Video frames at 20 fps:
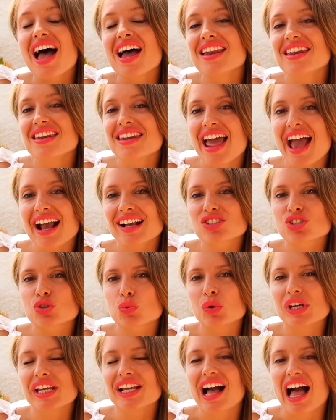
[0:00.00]
Next
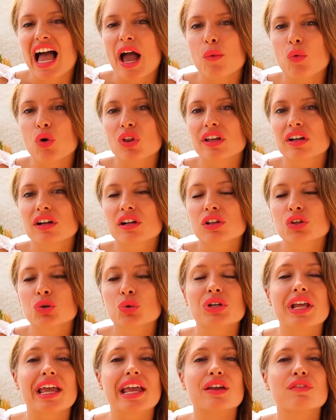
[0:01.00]
week, I will
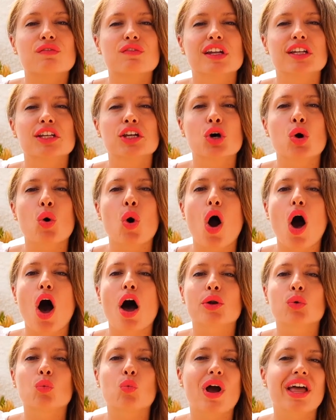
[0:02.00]
include a video
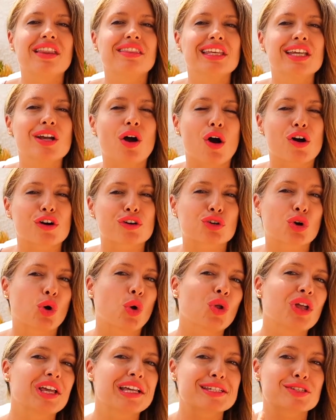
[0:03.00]
on when the
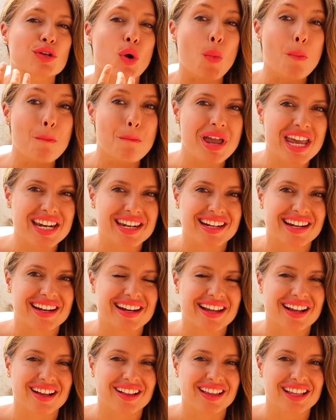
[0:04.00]
article is omitted in
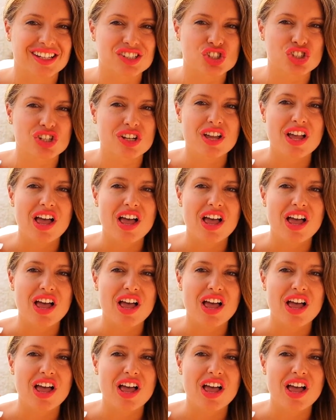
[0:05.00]
English.